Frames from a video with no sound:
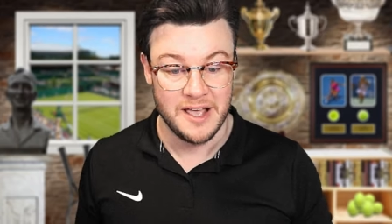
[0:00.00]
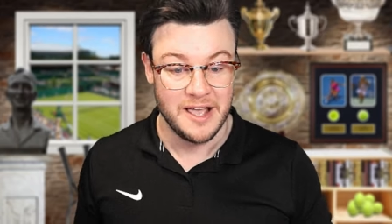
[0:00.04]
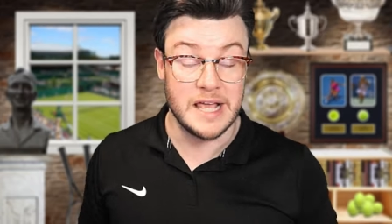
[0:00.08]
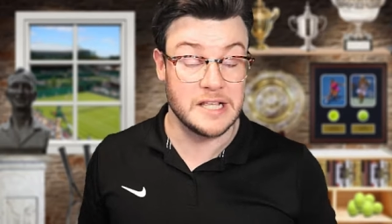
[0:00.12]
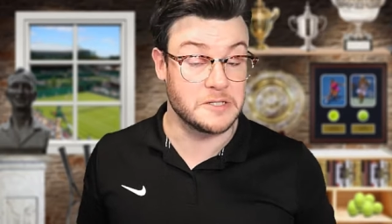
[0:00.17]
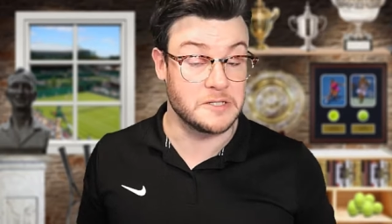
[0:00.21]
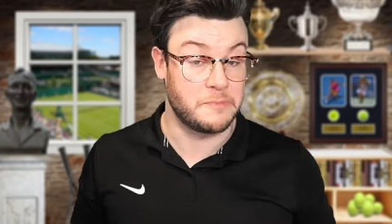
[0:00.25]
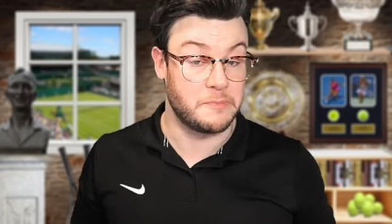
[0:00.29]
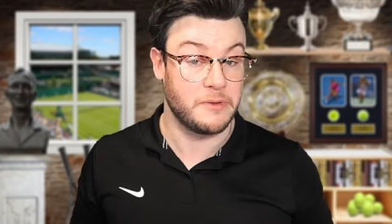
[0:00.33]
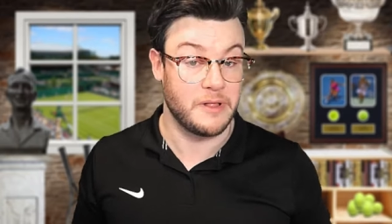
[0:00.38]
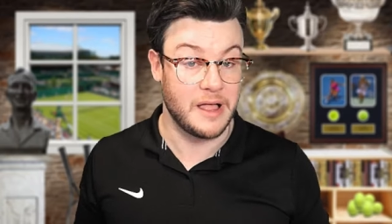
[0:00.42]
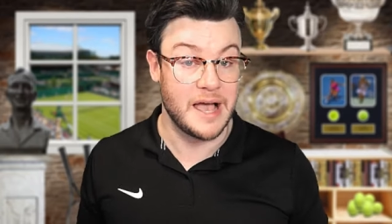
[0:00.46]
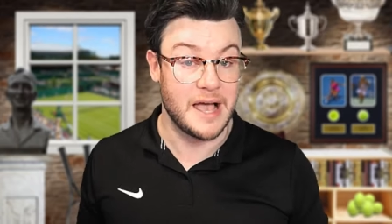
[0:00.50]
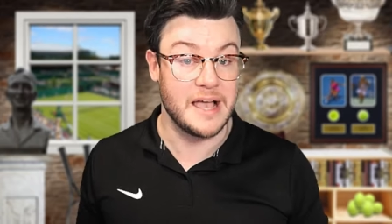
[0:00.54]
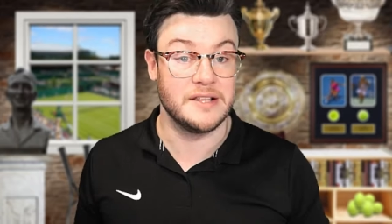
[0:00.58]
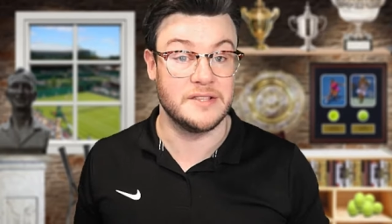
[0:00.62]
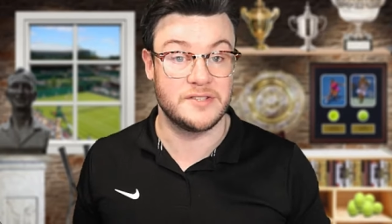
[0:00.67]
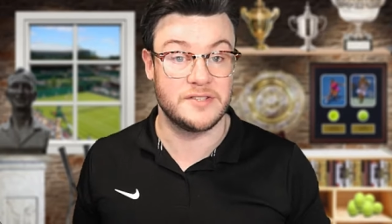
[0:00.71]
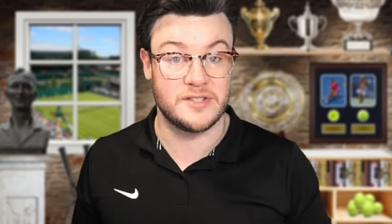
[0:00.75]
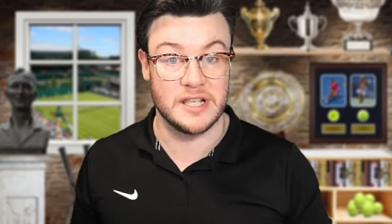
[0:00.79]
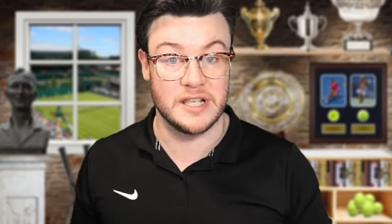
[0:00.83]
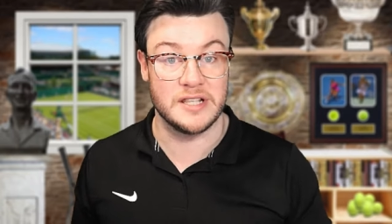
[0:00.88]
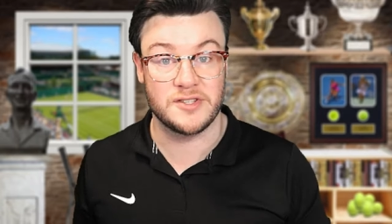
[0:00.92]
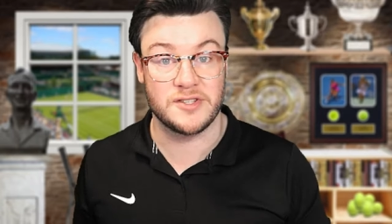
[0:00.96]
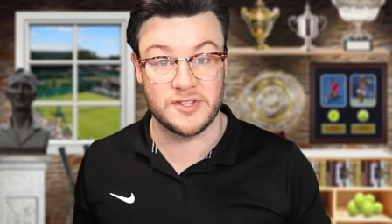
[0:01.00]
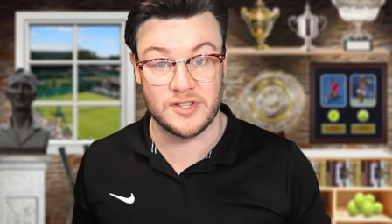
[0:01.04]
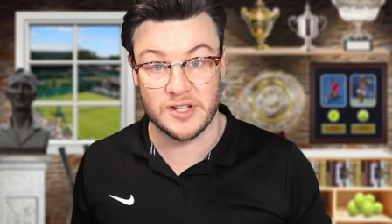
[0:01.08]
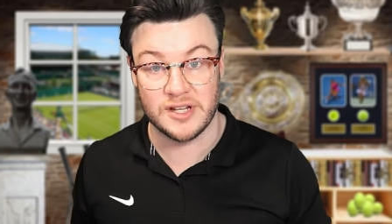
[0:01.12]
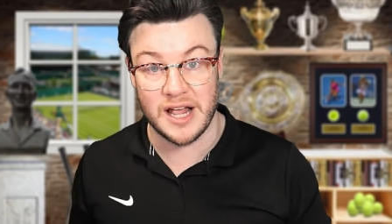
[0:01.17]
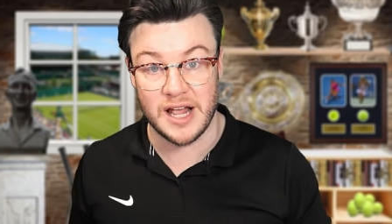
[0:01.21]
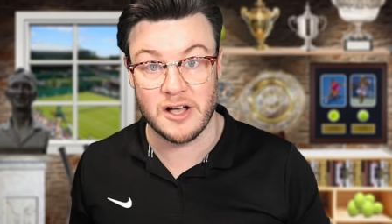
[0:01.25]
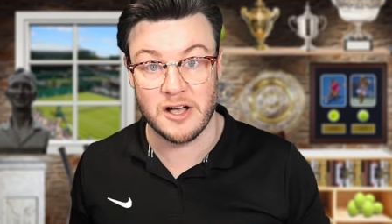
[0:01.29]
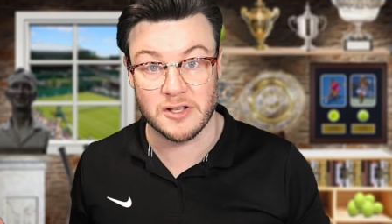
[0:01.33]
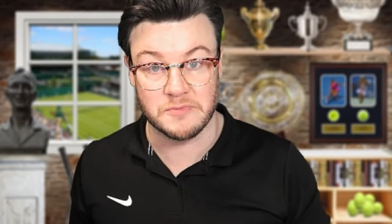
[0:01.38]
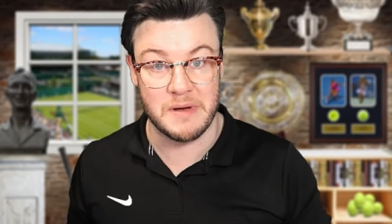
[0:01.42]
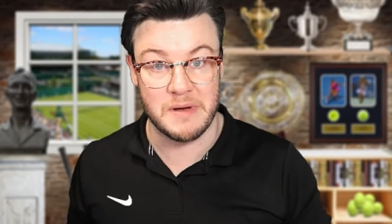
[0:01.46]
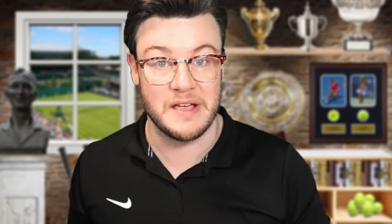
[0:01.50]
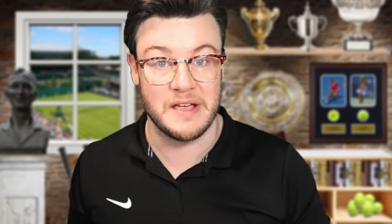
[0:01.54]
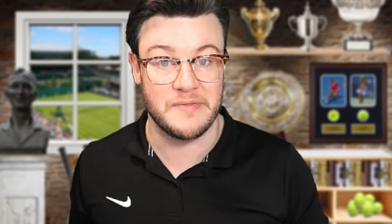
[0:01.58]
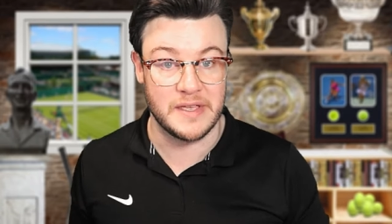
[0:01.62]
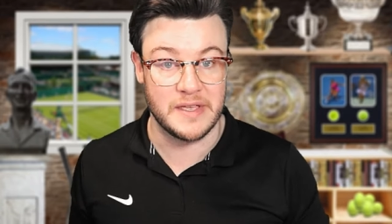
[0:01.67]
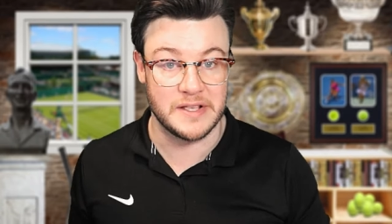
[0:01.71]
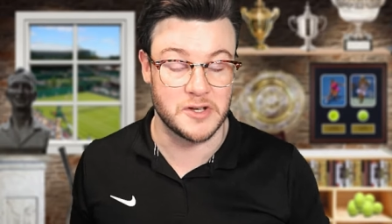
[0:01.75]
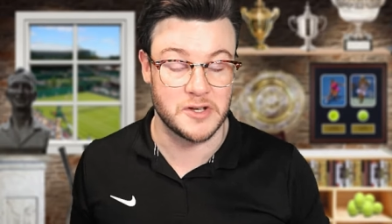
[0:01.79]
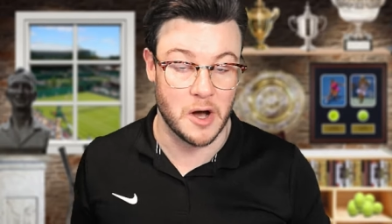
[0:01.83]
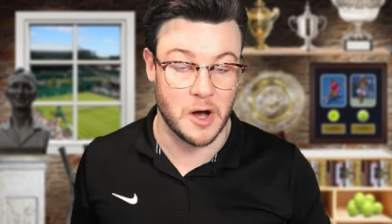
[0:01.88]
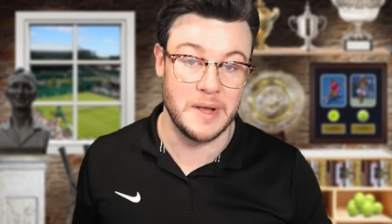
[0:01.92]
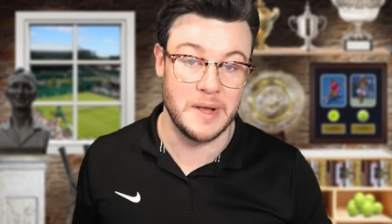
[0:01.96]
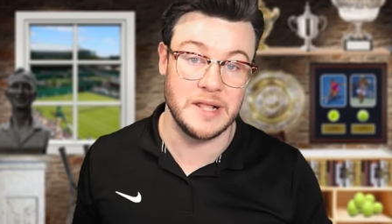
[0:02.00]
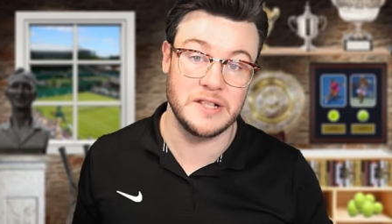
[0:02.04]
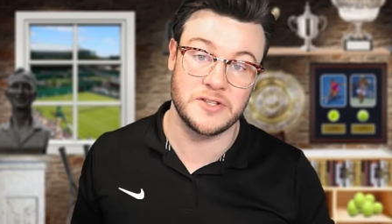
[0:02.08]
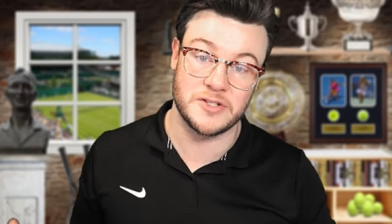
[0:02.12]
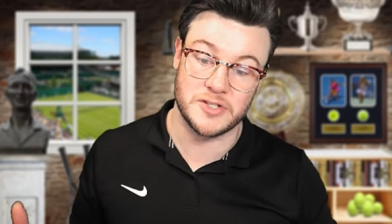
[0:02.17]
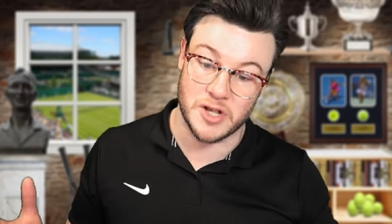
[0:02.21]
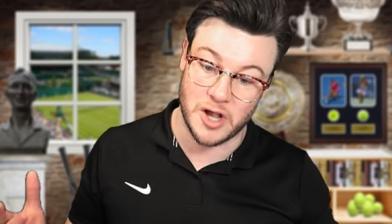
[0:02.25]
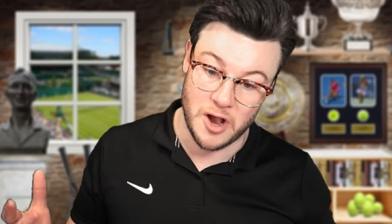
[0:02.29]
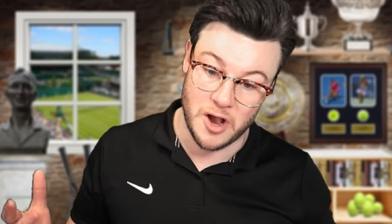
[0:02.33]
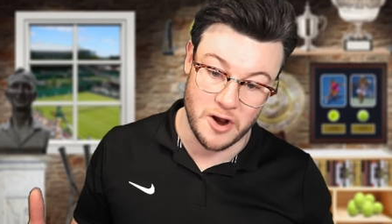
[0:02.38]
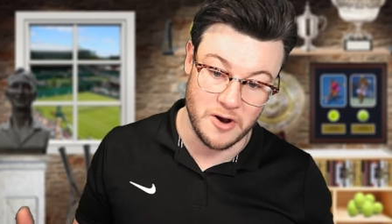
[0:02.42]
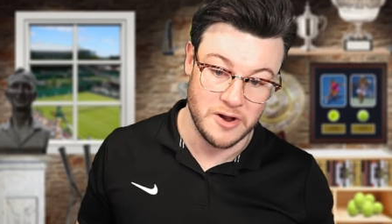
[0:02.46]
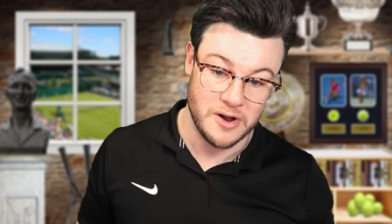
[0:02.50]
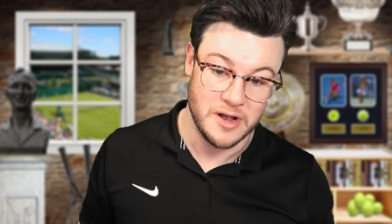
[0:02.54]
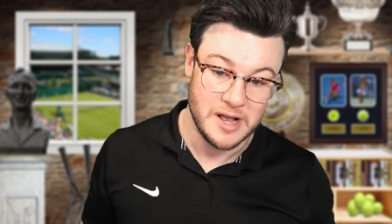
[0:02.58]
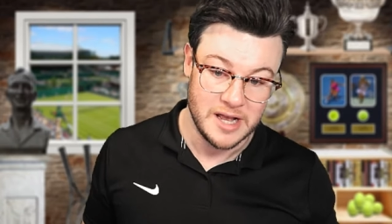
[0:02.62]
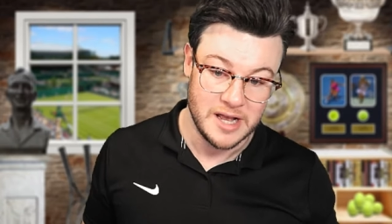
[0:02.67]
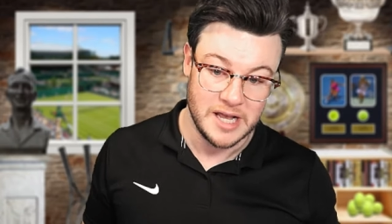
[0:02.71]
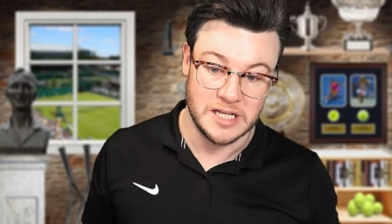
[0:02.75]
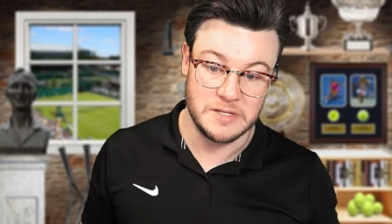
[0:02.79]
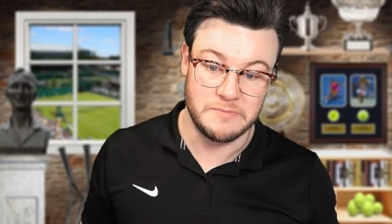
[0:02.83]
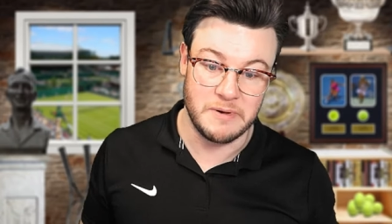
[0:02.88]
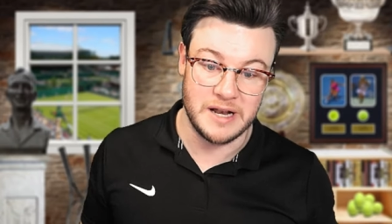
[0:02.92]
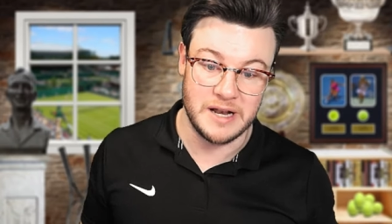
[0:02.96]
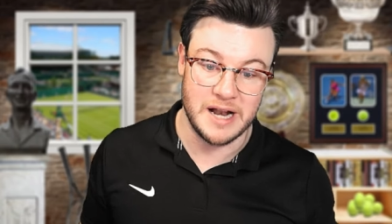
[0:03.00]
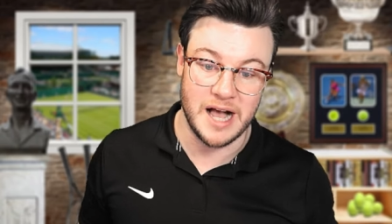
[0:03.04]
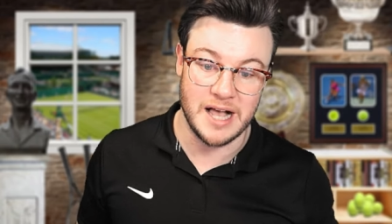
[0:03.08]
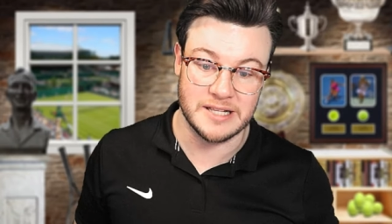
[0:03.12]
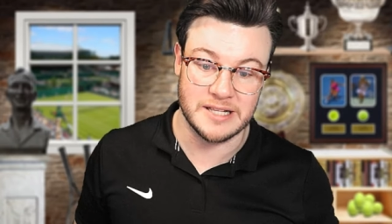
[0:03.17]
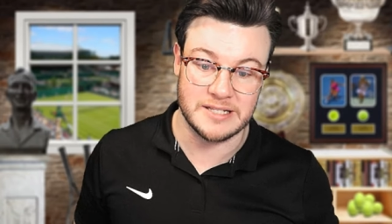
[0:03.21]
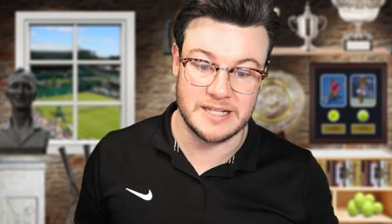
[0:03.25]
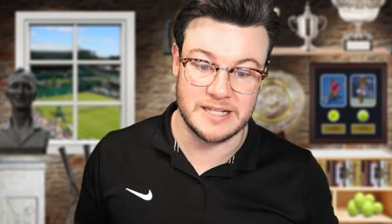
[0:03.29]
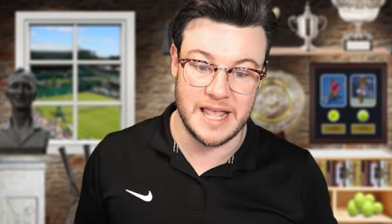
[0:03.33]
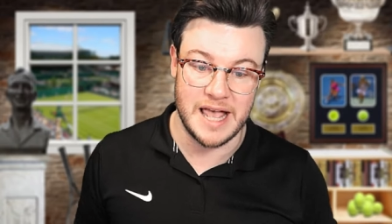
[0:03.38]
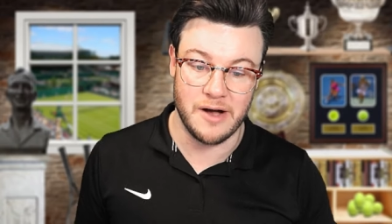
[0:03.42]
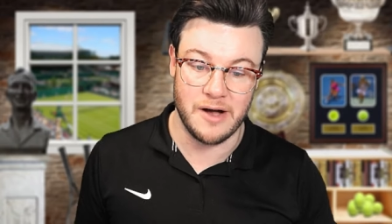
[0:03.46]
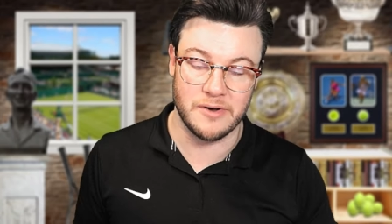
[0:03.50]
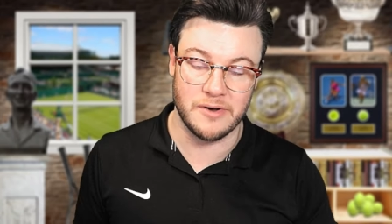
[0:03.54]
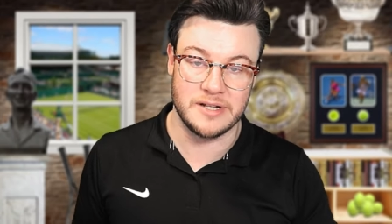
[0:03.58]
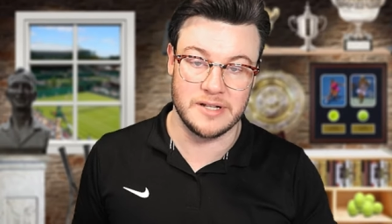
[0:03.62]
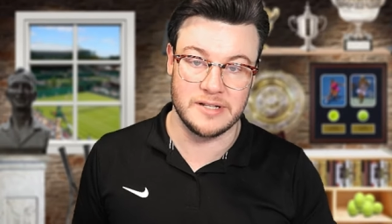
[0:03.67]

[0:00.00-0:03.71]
And he hasn't played since Nadal's made these comments, so he's been asked now.